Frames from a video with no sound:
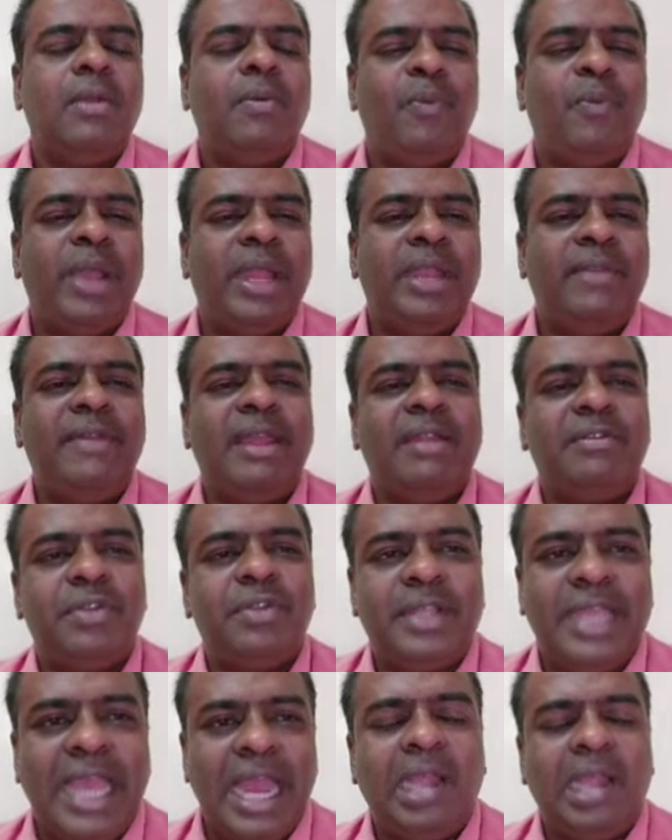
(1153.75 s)
when we have to
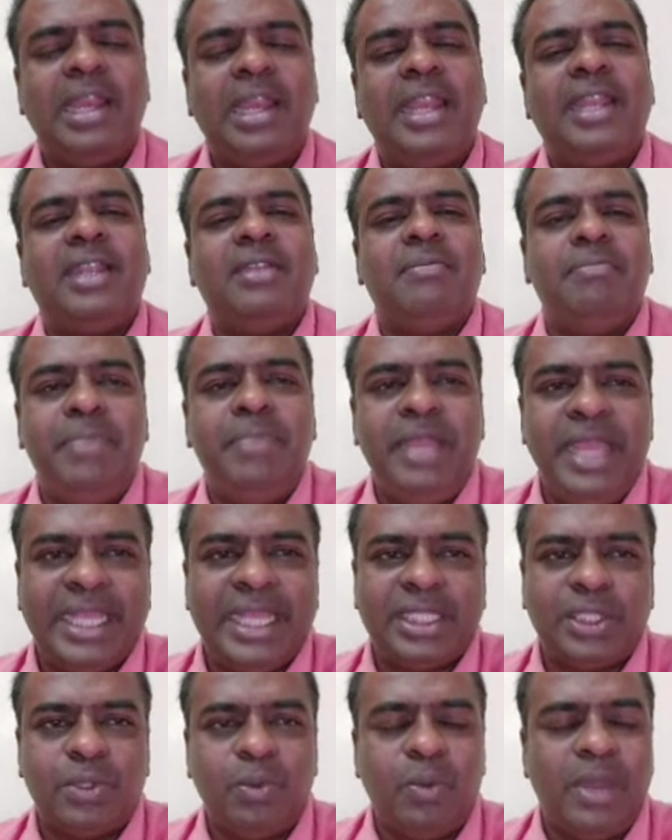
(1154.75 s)
calculate
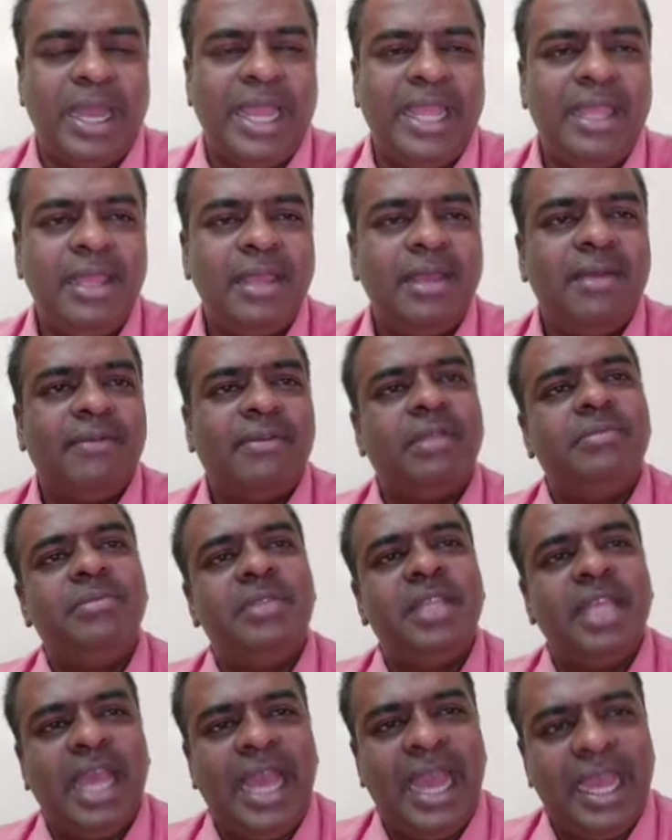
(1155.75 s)
bxy from
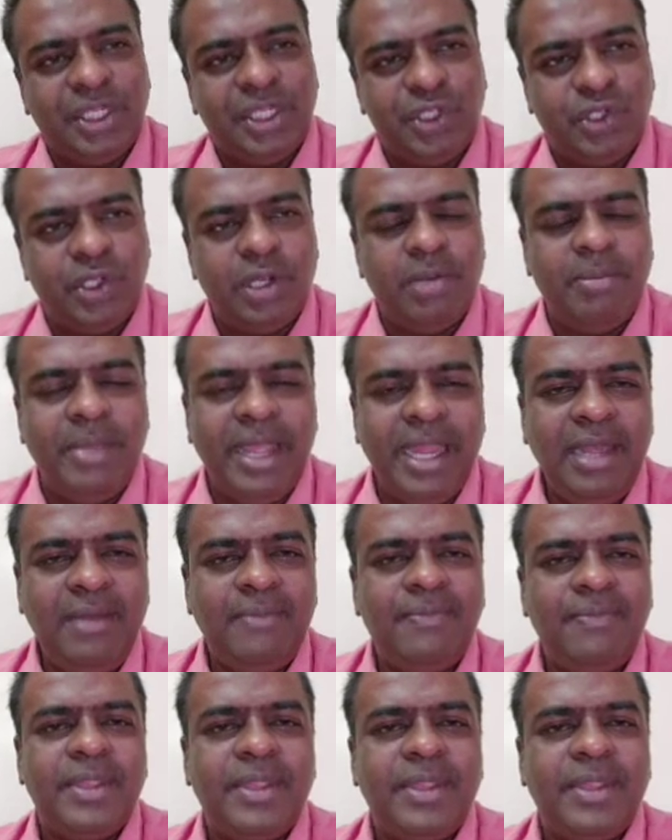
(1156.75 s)
the actual mean